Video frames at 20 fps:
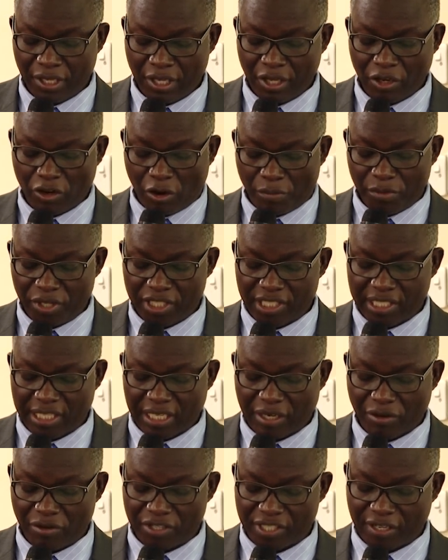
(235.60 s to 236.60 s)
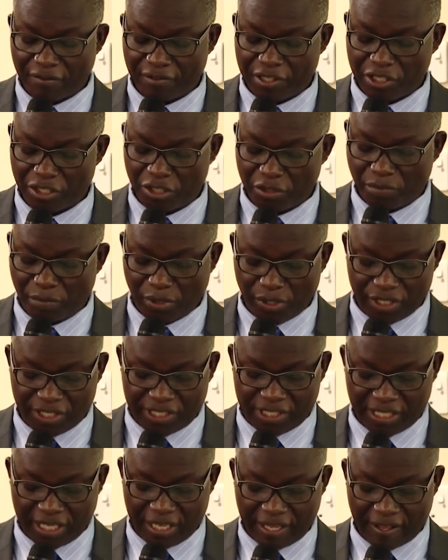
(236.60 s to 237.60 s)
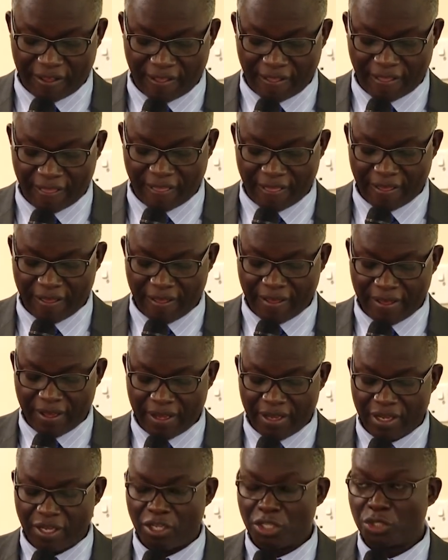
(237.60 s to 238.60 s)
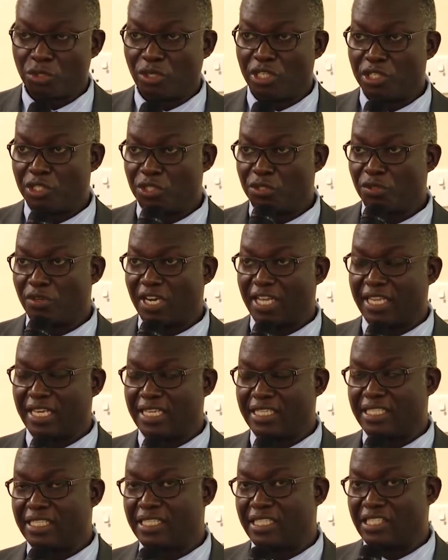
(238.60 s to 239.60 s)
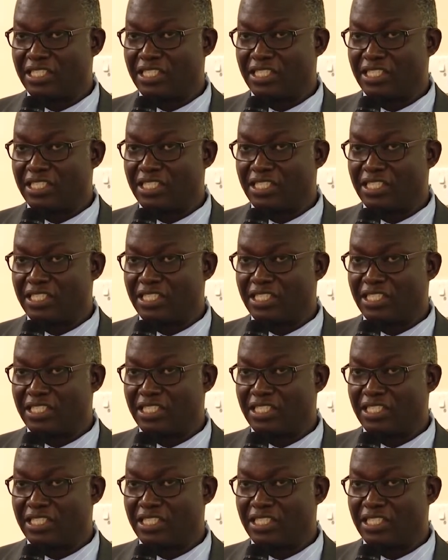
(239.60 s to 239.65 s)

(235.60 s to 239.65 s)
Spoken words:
Community Conservation Policy to ensure that the